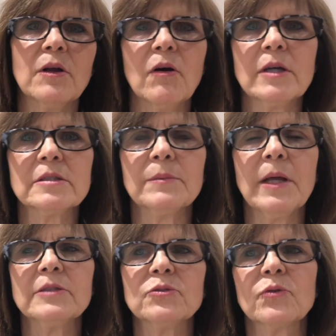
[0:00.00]
art
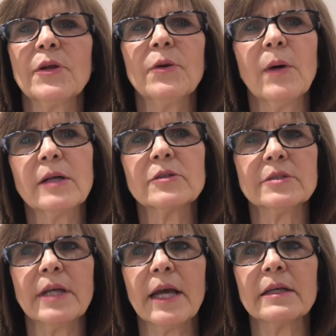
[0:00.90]
supply store, you
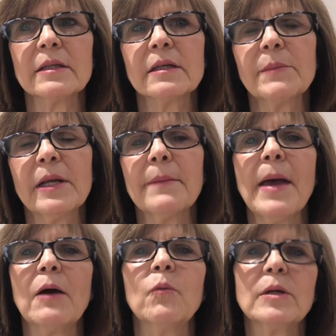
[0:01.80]
understand a little bit
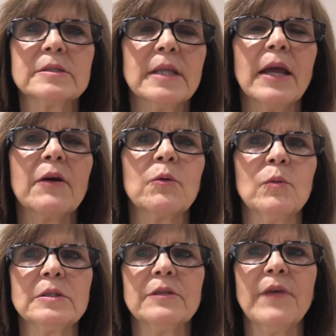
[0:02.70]
about what's there and
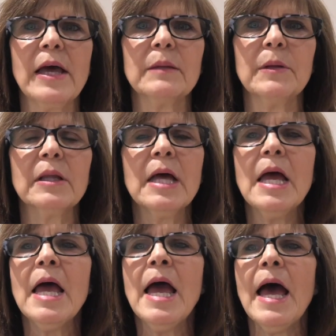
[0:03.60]
what's available.
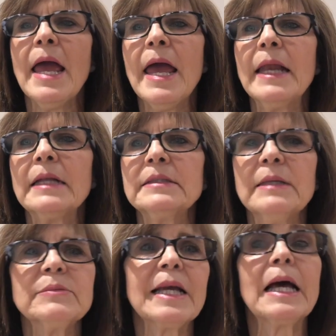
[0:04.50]
And it
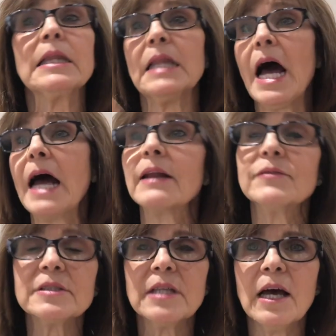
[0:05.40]
seems like a lot of
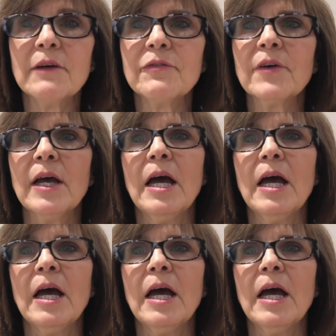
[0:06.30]
stuff.